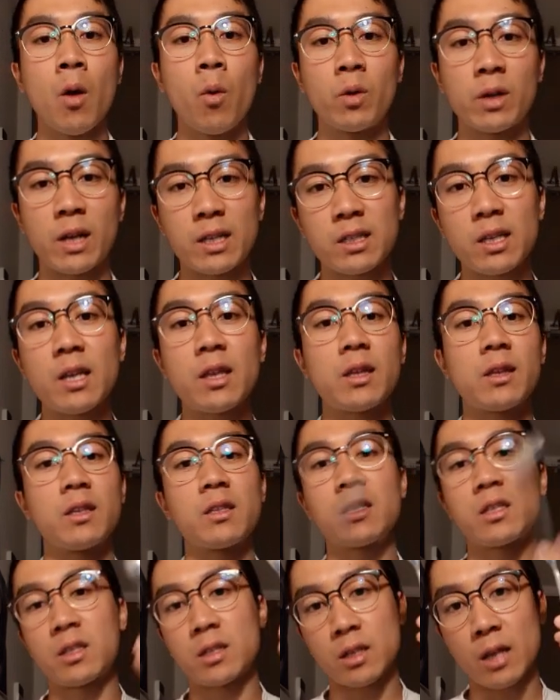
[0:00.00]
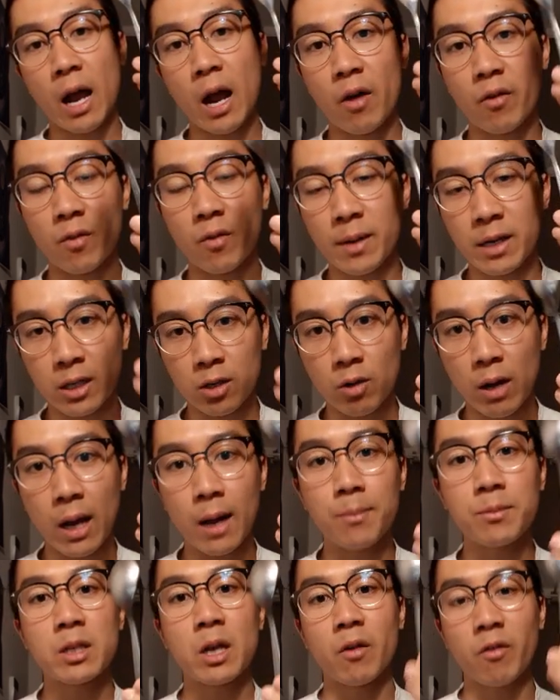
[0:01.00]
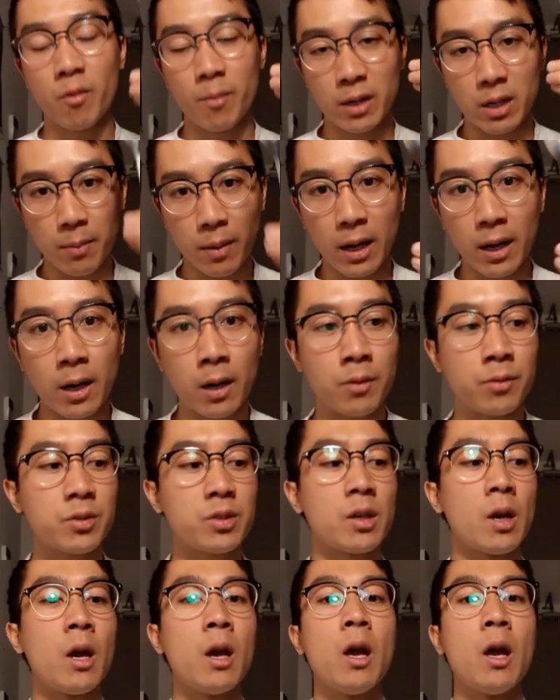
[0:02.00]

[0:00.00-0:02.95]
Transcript: When I say that this is however many grams, however many pounds,